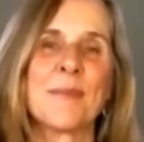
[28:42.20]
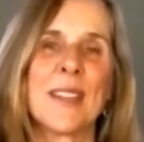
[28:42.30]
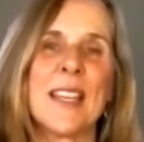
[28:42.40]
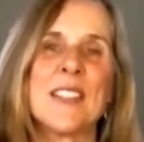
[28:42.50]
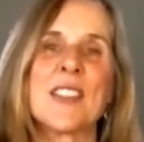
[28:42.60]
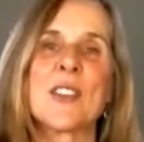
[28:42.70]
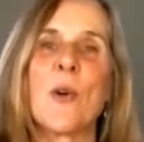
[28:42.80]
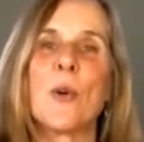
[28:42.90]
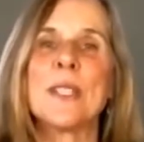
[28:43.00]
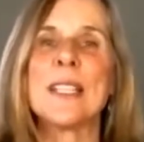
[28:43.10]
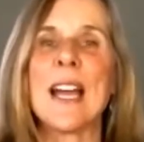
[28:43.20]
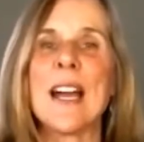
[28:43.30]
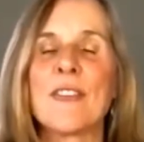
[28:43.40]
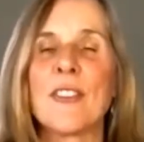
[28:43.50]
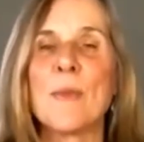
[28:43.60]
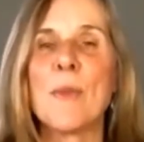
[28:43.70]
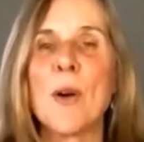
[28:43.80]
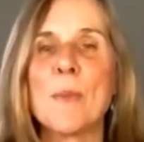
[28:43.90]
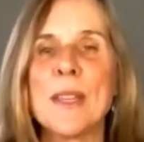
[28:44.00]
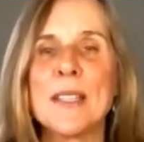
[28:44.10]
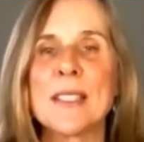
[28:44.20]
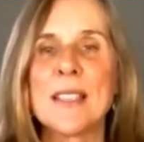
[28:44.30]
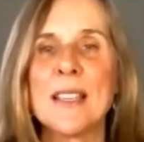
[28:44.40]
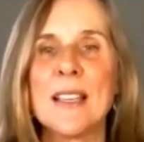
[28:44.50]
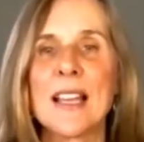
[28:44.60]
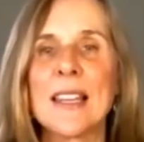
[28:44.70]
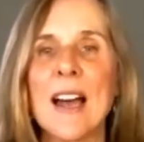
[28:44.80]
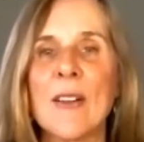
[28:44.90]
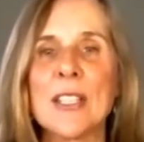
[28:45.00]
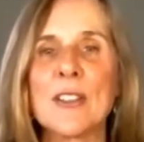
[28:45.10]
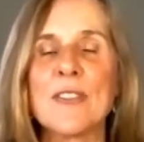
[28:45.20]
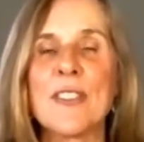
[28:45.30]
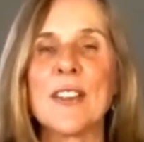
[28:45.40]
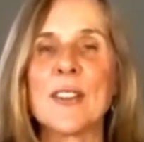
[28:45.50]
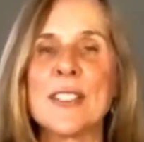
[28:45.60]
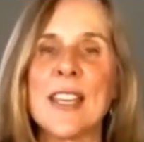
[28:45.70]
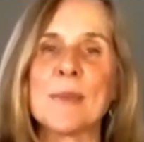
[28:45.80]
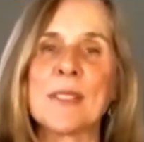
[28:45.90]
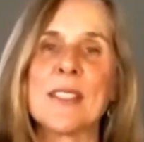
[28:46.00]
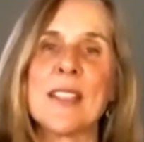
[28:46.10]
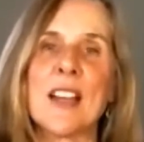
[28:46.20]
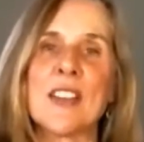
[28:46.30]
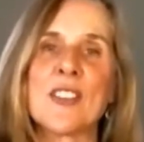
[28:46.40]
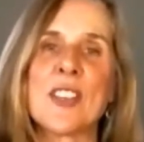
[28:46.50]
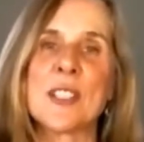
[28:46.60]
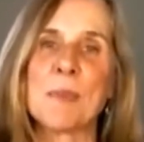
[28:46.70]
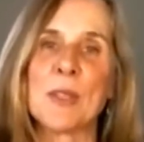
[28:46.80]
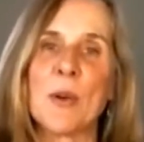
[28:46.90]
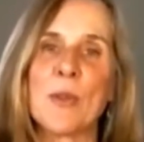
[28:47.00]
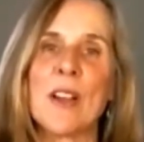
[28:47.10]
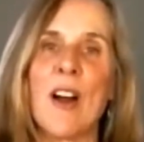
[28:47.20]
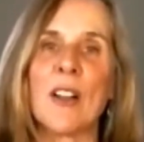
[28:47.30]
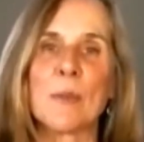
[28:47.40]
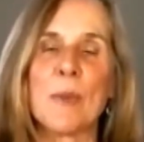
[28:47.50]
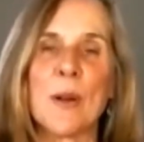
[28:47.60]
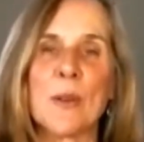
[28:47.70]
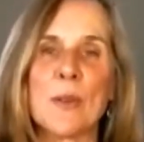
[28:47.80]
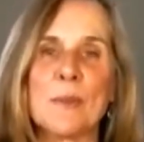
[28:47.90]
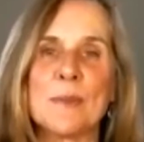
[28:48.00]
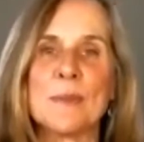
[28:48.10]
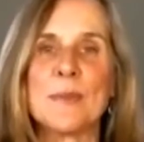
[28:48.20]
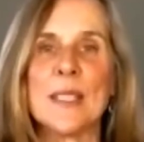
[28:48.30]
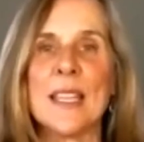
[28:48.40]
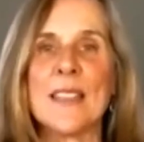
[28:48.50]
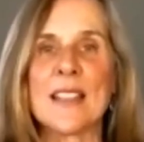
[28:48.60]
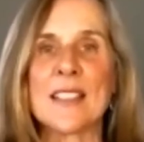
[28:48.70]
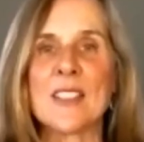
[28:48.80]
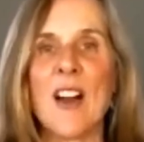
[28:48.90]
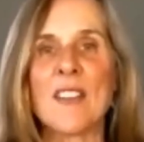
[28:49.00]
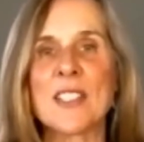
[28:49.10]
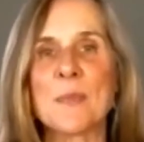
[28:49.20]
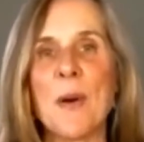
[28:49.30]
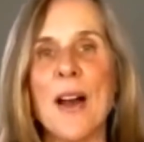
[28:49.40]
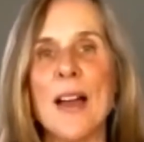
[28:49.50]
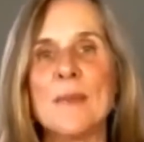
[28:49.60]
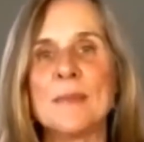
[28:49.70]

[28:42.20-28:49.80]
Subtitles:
And just holding that for a moment, allowing your fingertips to touch just below the collarbone in that soft spot.